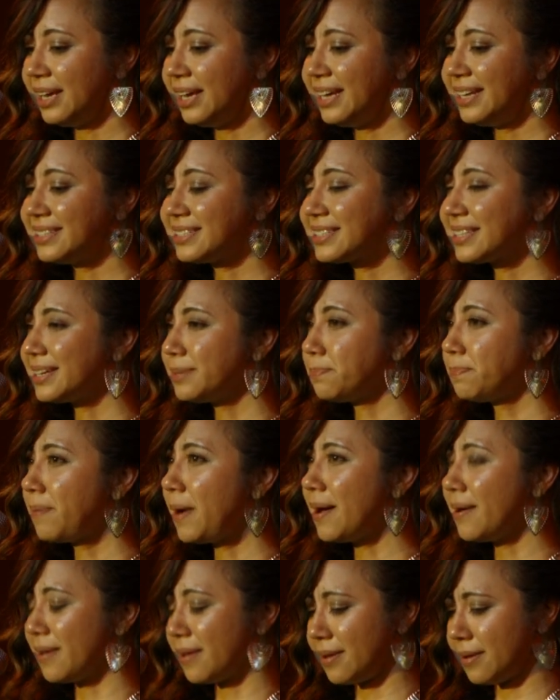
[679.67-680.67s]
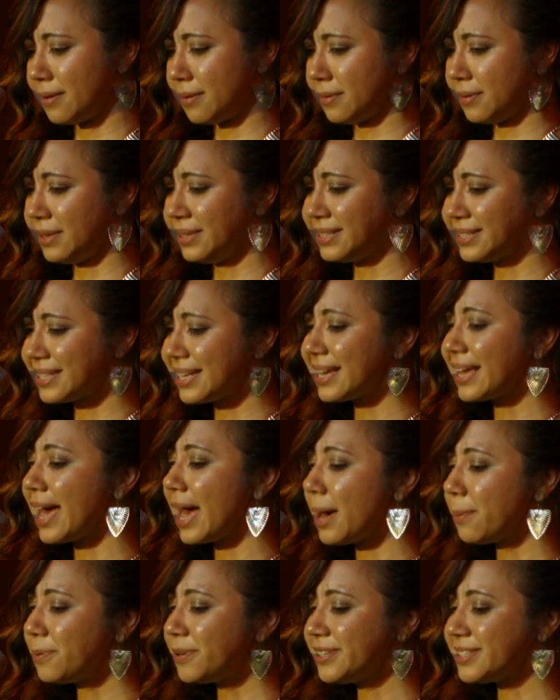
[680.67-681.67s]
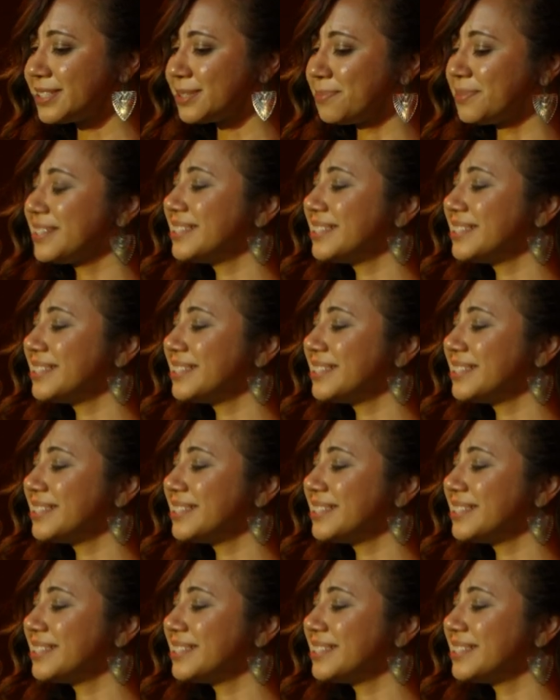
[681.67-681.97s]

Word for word: is that is that capitalism